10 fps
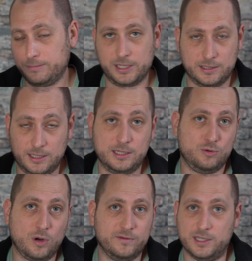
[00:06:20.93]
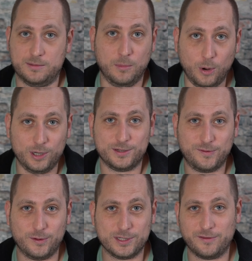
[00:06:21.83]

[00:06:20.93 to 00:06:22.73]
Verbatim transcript: because this is one of the smallest phones